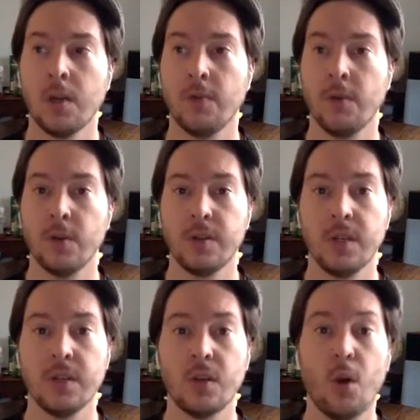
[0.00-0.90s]

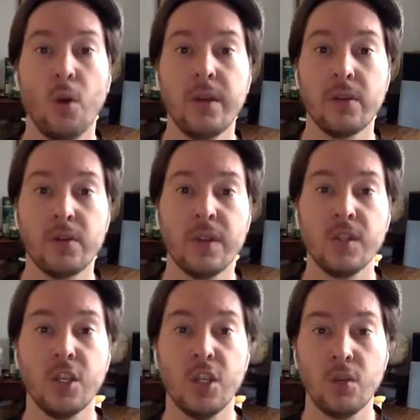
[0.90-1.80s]
versus all the other
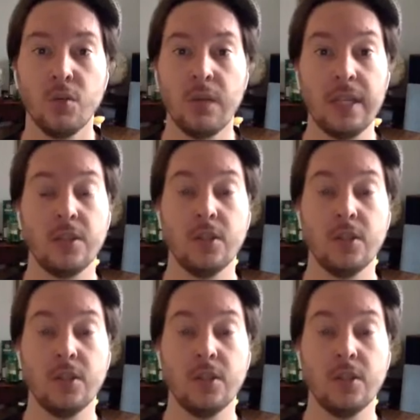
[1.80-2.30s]
things that you need